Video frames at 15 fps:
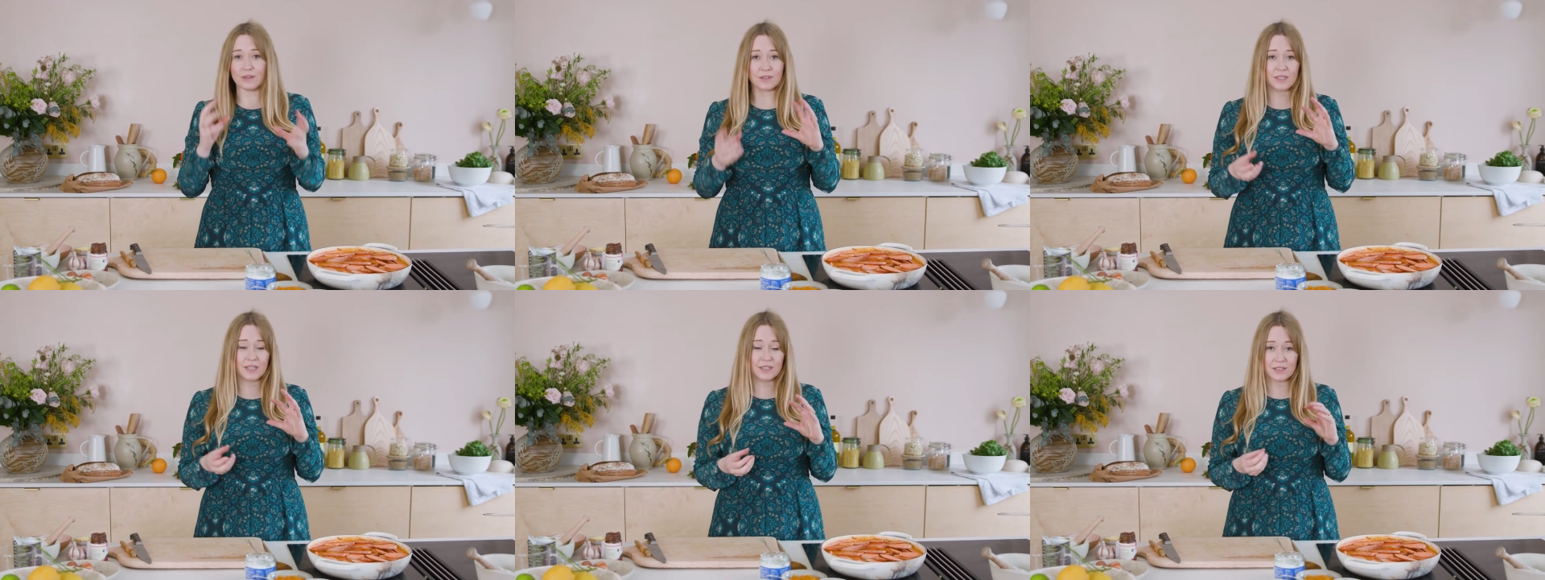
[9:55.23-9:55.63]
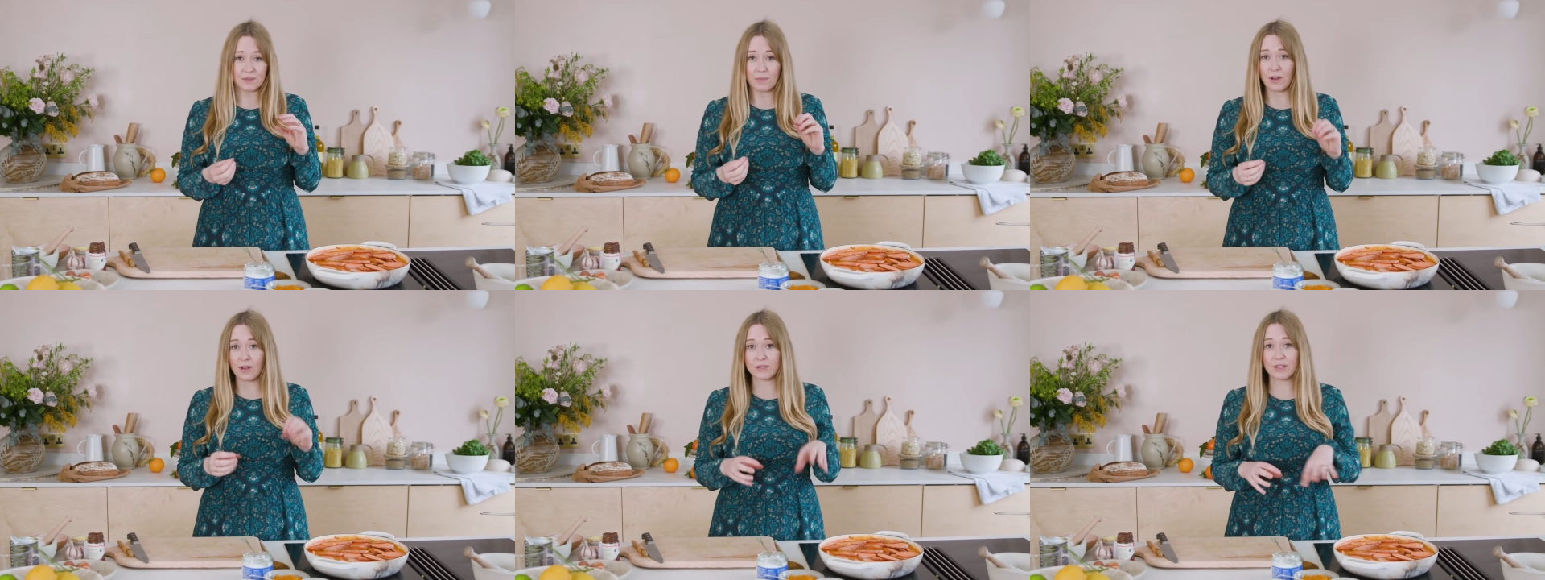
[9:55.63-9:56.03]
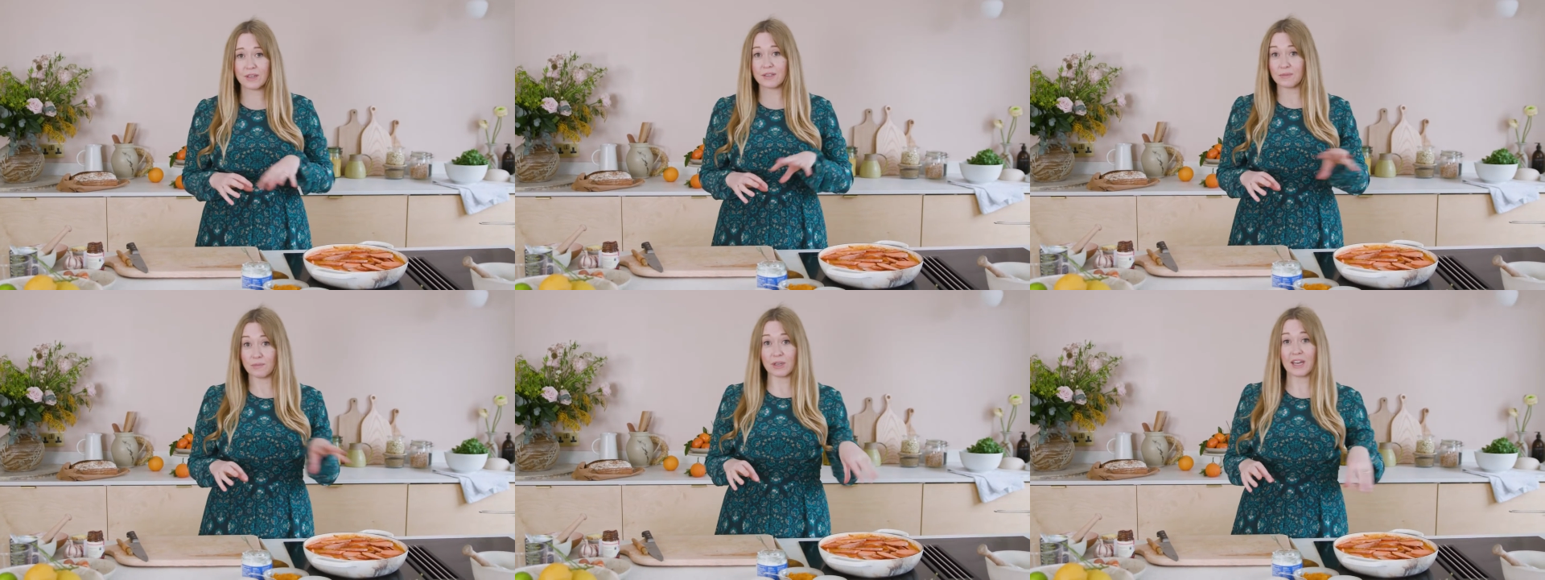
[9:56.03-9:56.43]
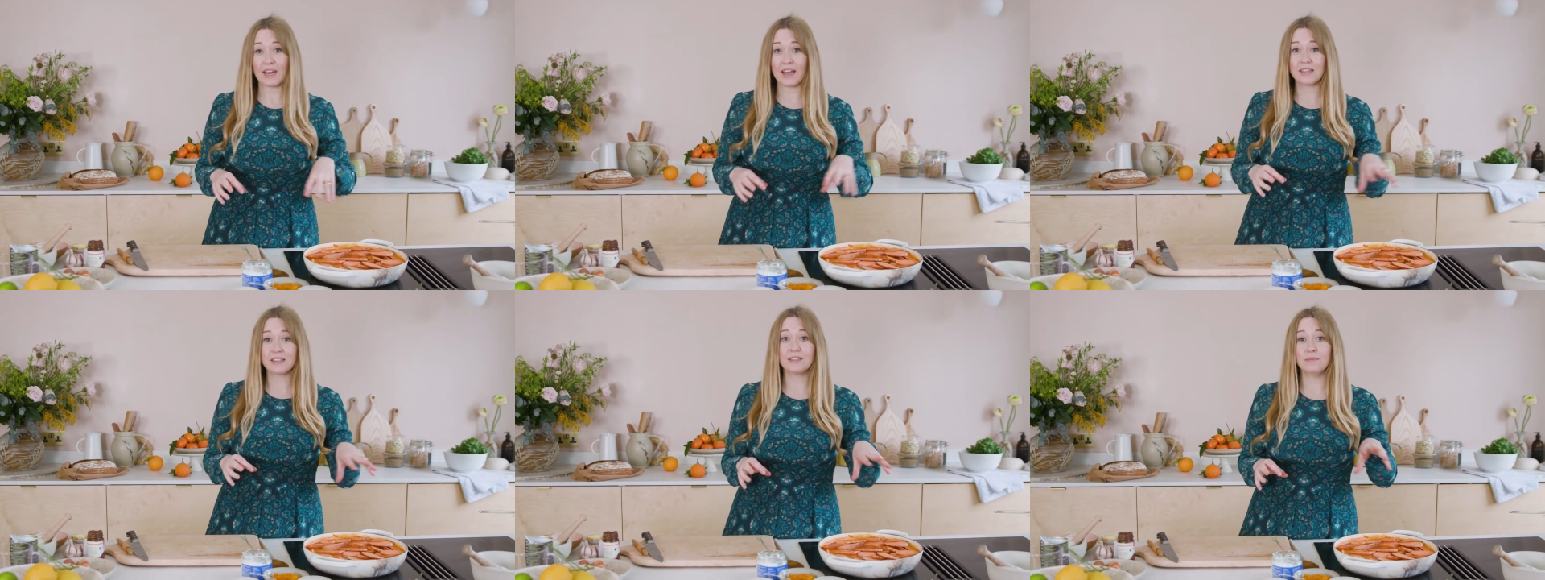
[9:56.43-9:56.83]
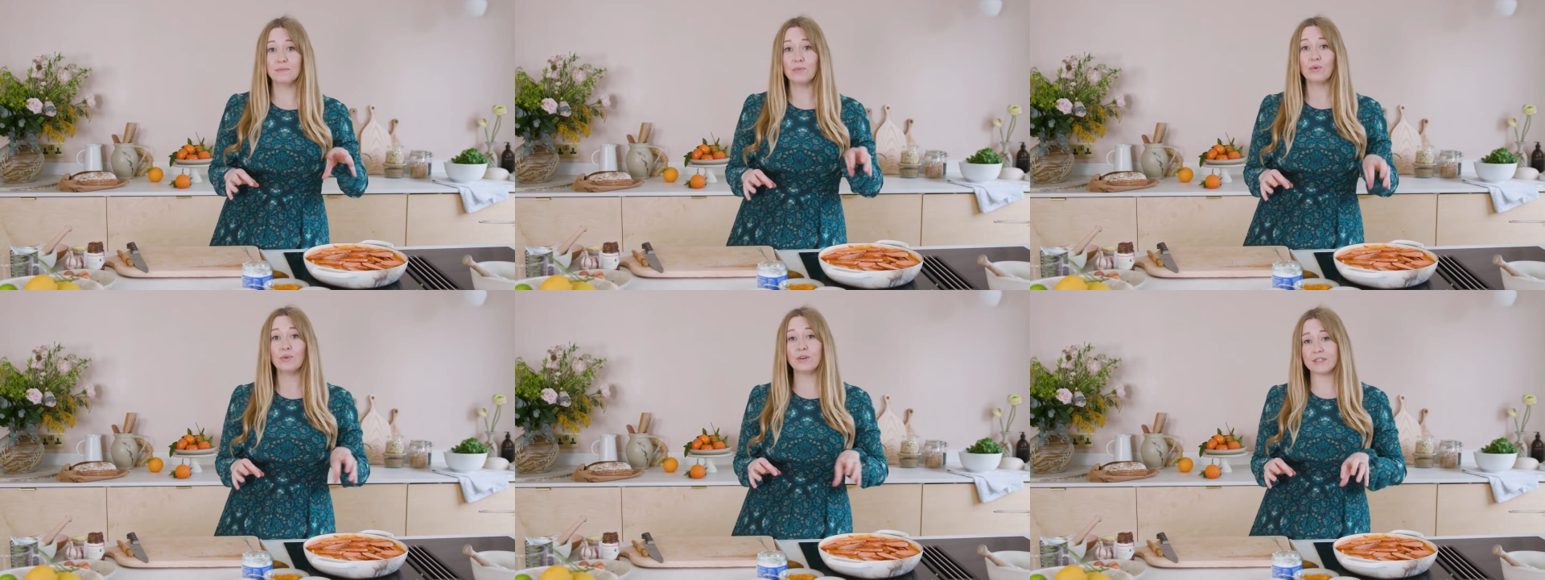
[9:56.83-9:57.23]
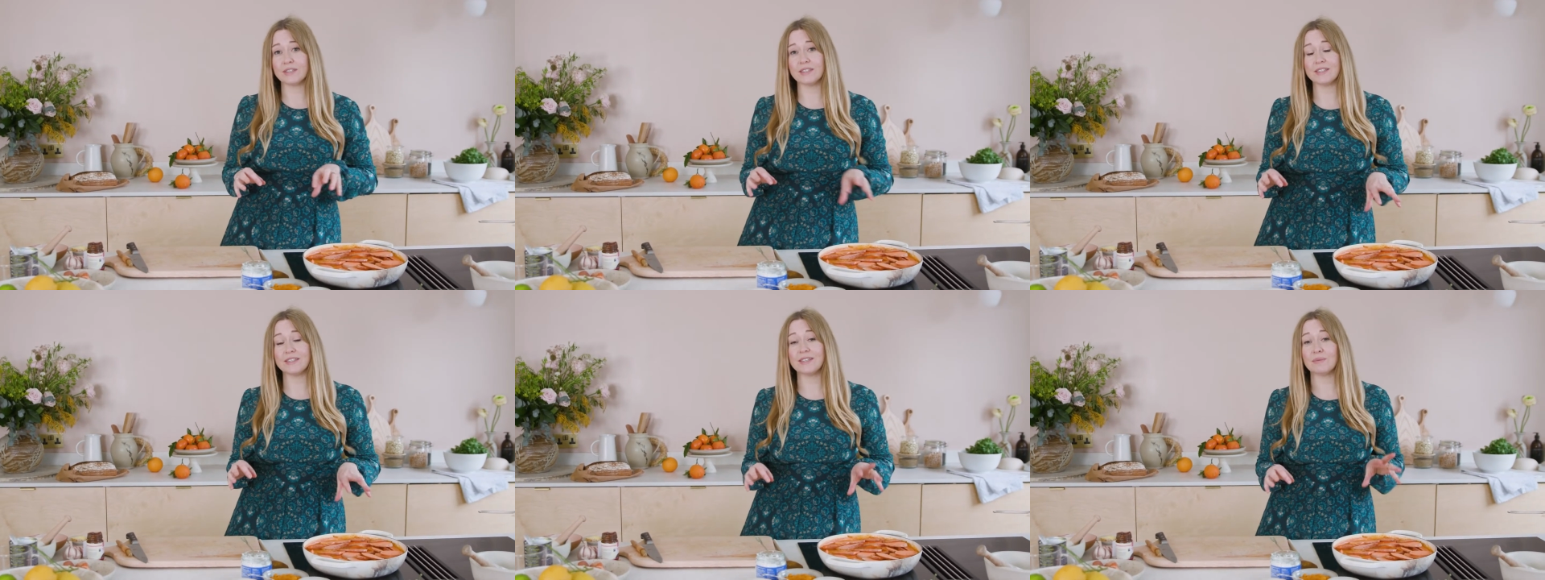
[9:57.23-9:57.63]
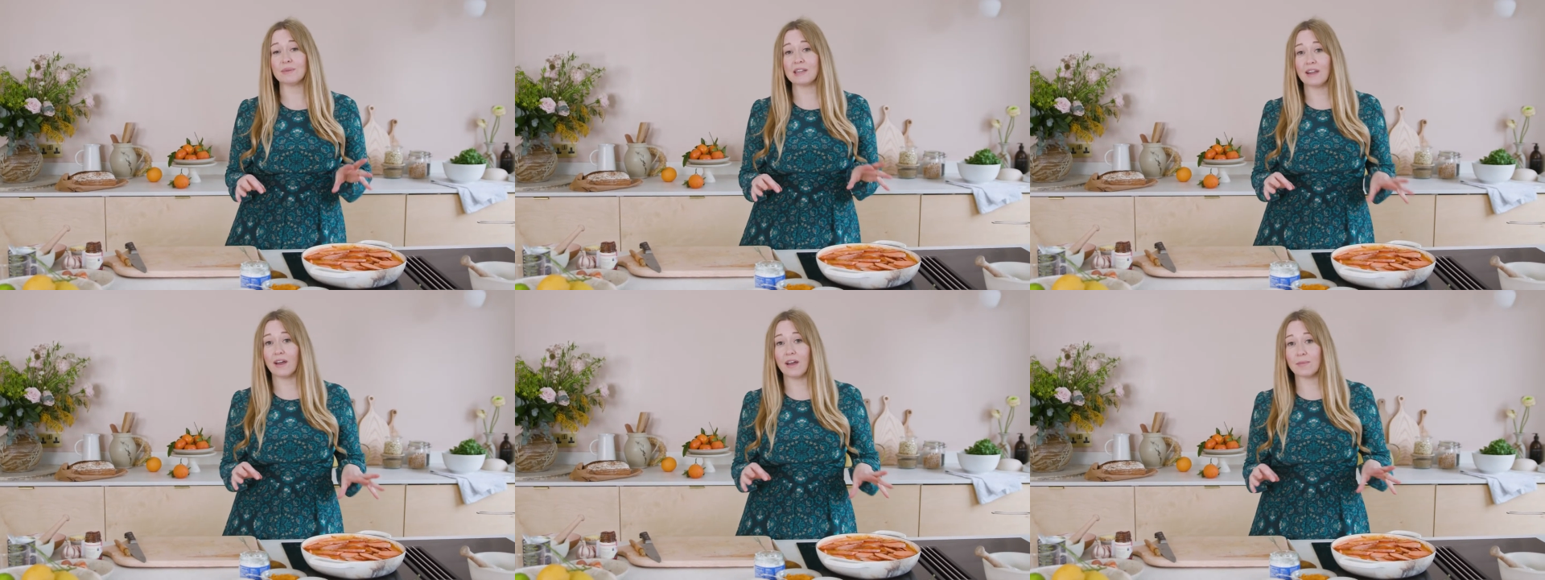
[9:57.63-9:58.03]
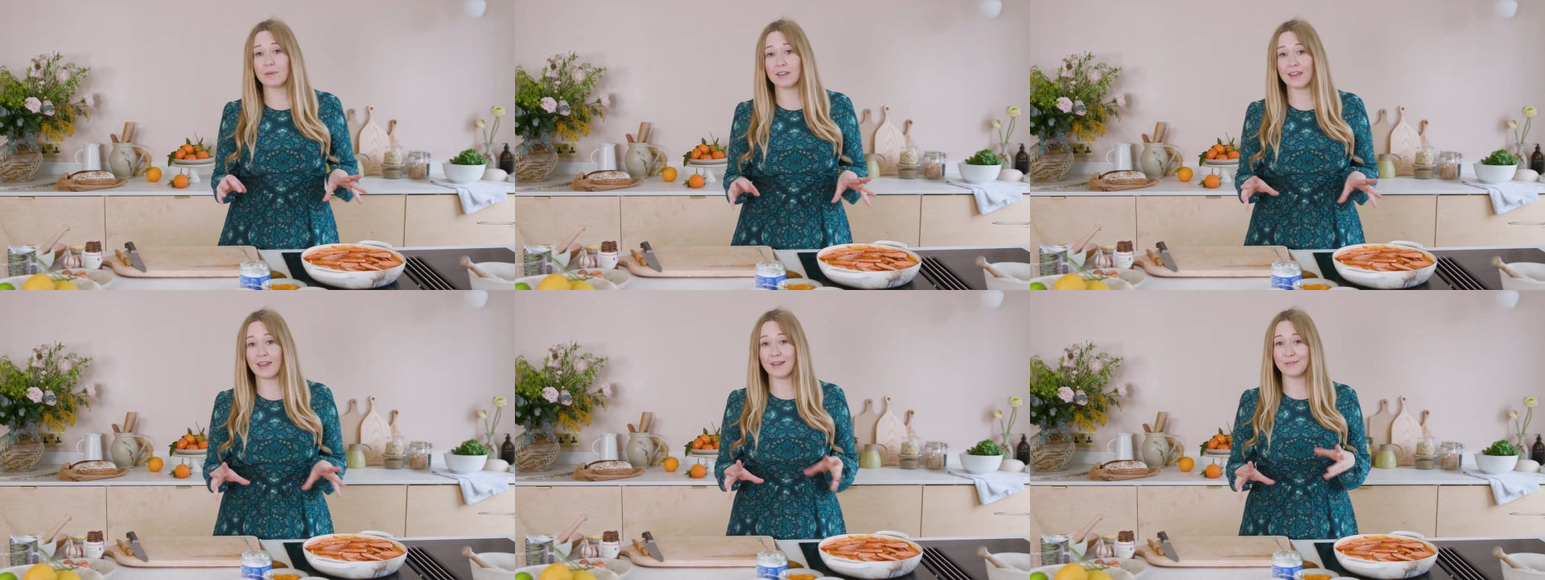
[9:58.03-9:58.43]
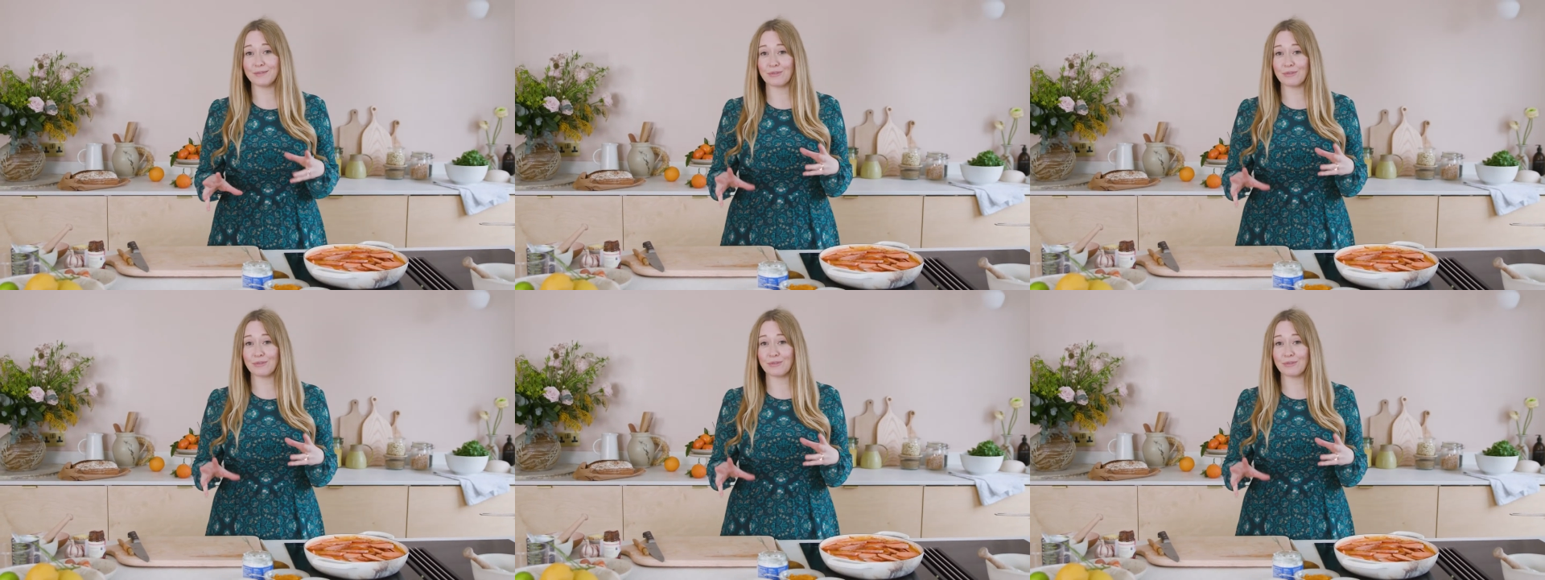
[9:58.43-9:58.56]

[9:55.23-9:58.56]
tin tomatoes, and we're going to add some more acidity with lime at the end.